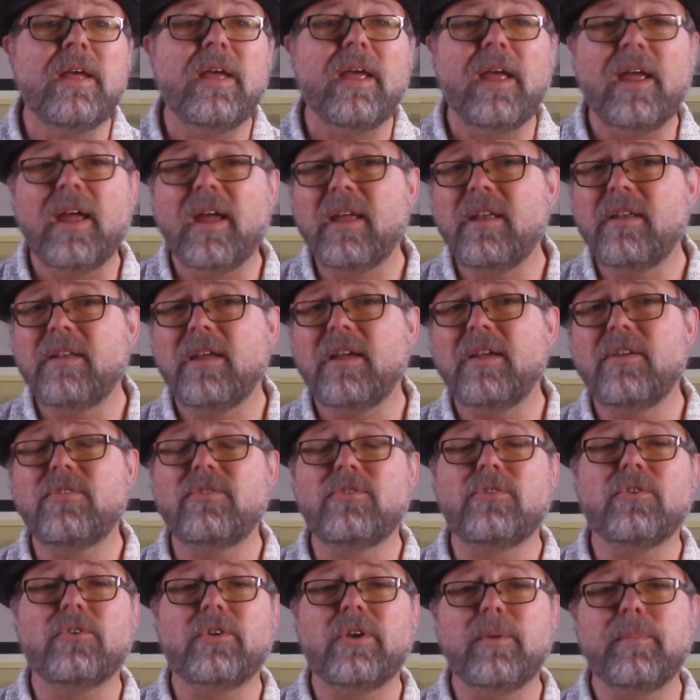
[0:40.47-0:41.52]
and a
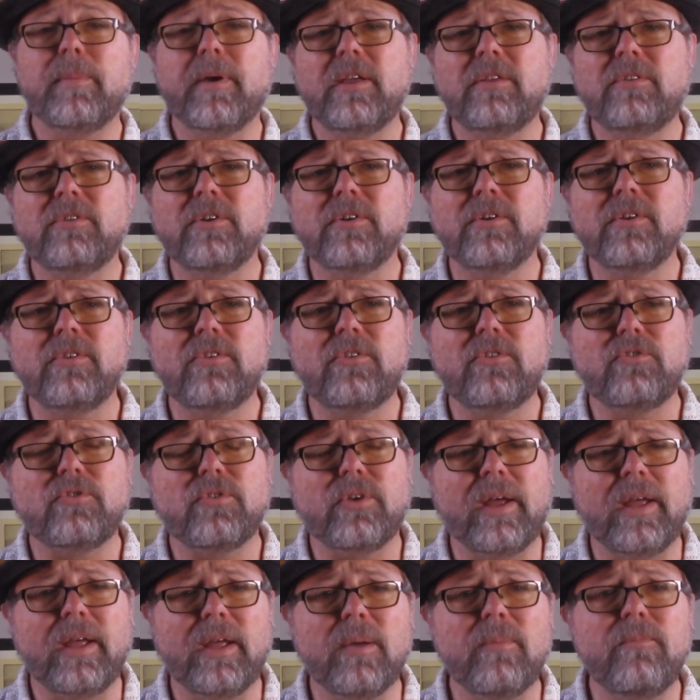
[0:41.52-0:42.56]
story by turns
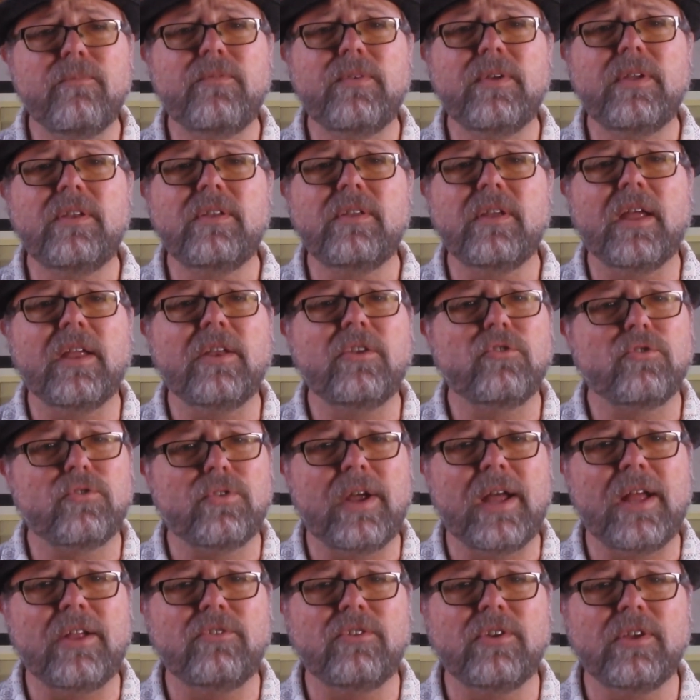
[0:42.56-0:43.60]
triumphant and
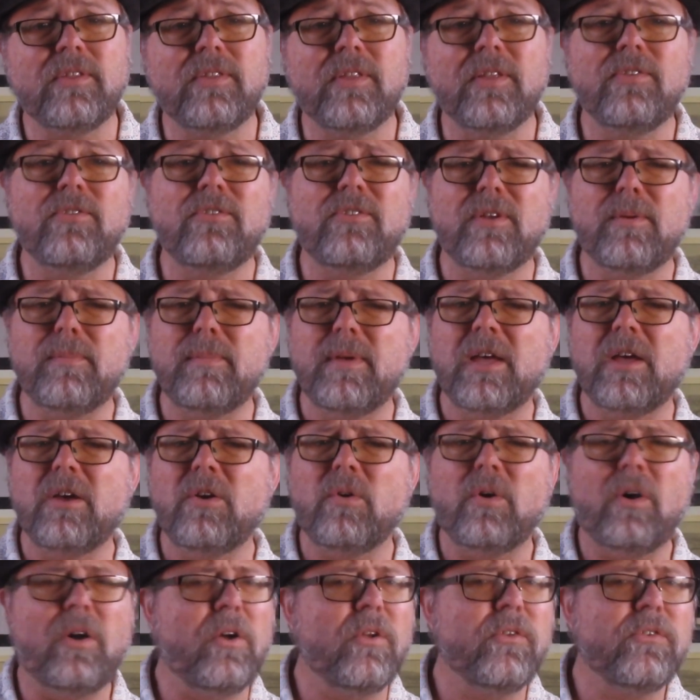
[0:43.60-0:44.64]
tragic that somehow
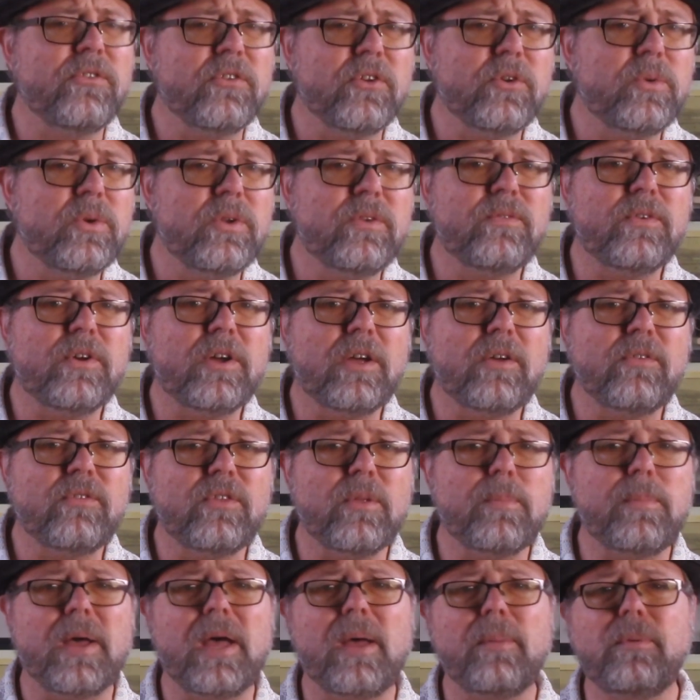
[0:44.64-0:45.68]
also involves
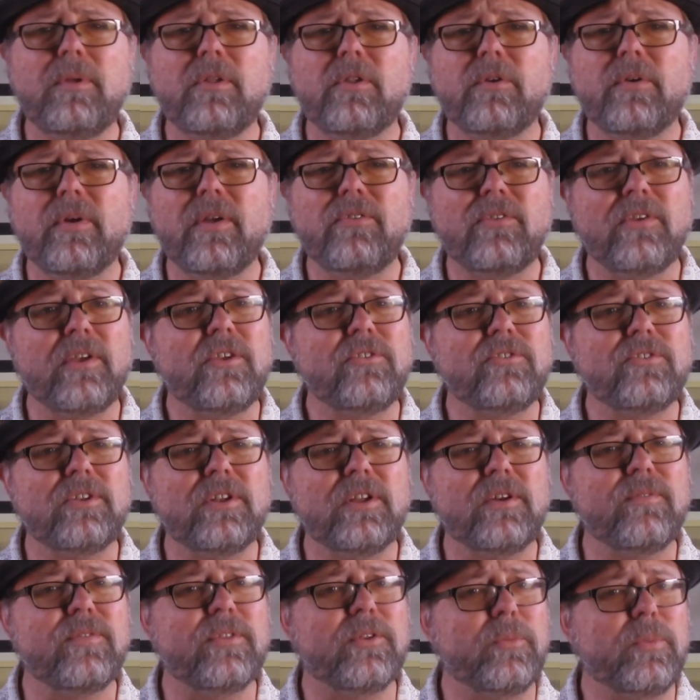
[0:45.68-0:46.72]
the popularization
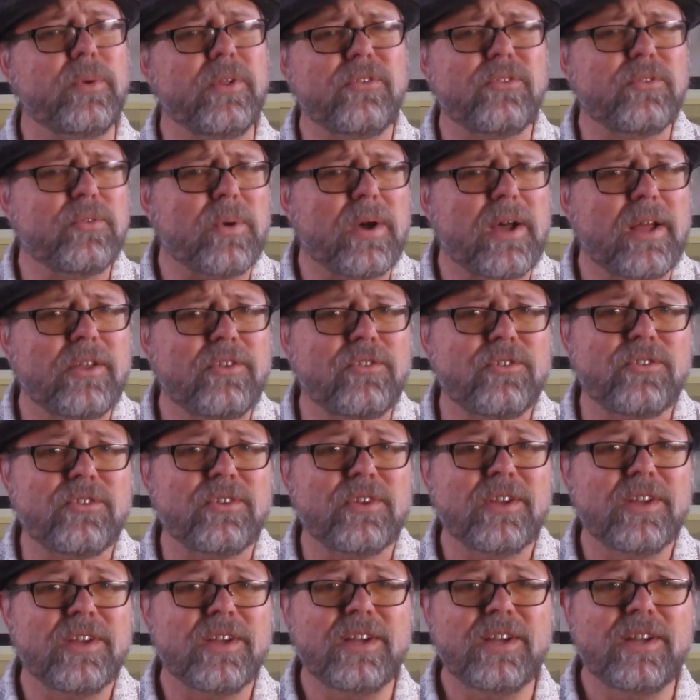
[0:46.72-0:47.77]
of the wristwatch.
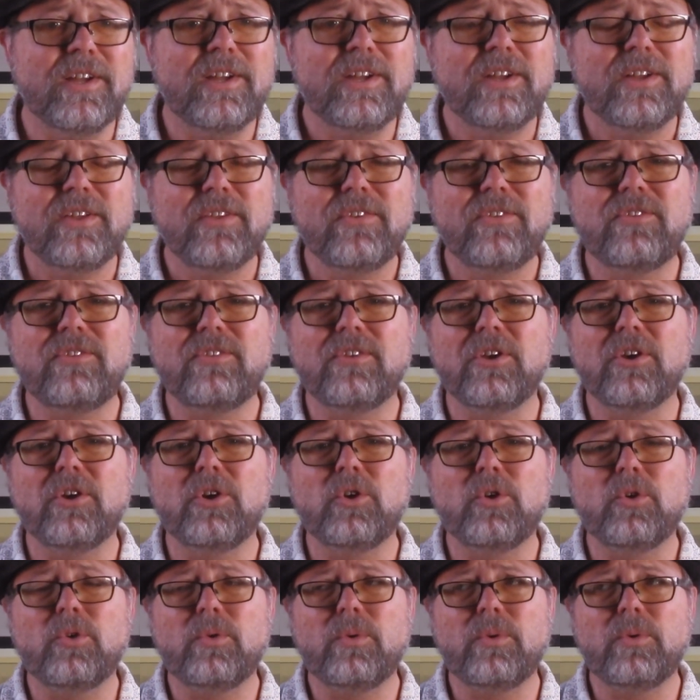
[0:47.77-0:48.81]

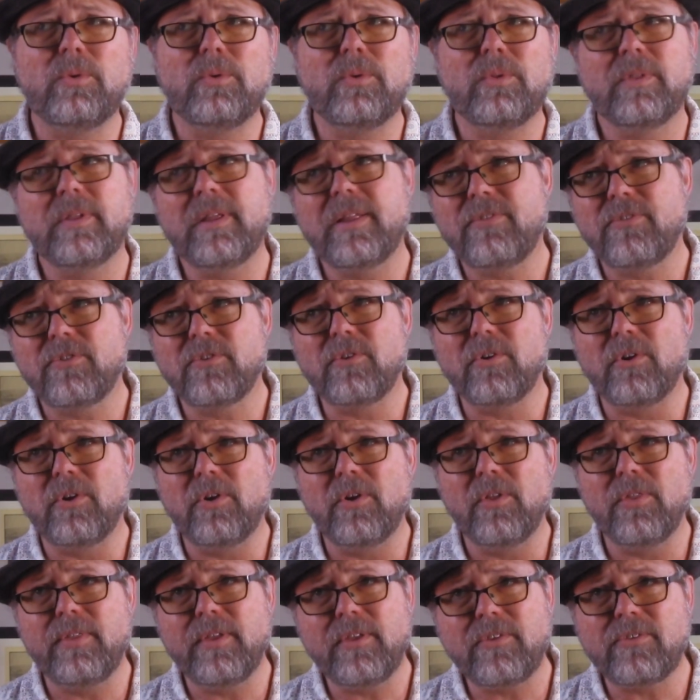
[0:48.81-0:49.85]
So let's
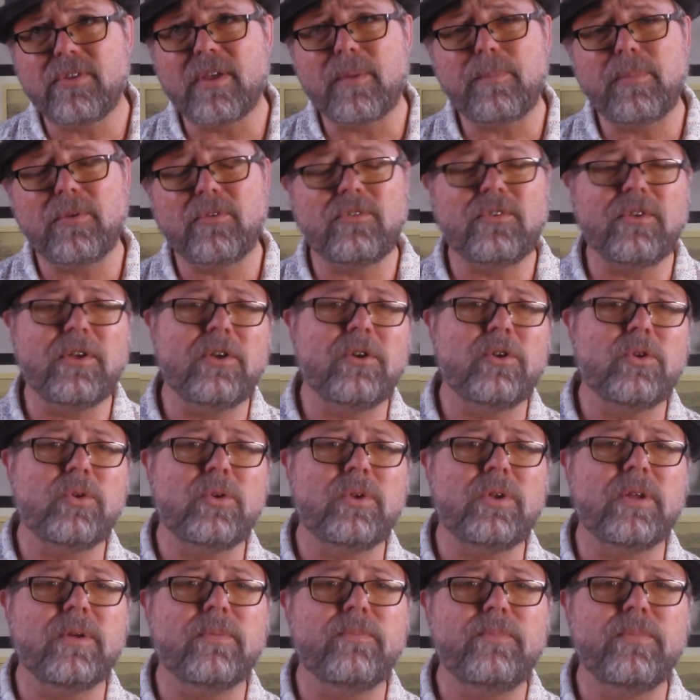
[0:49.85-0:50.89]
call this
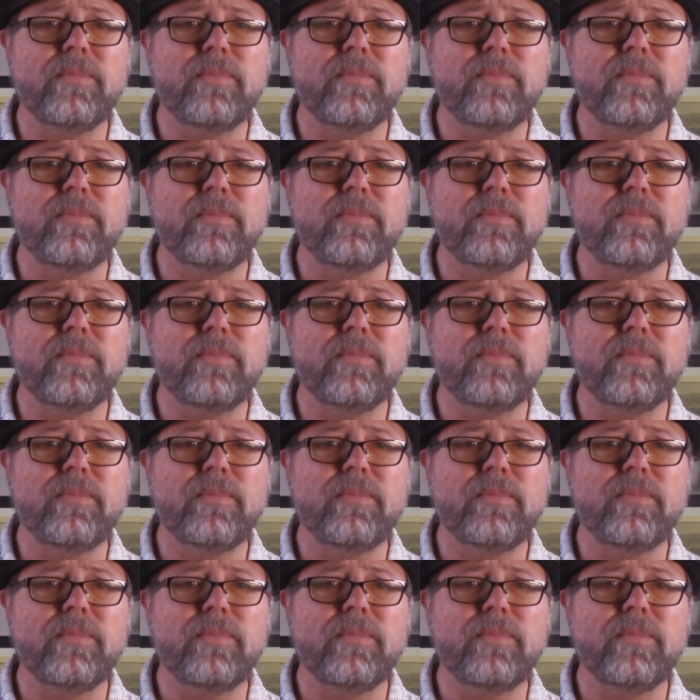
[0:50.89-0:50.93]
episode,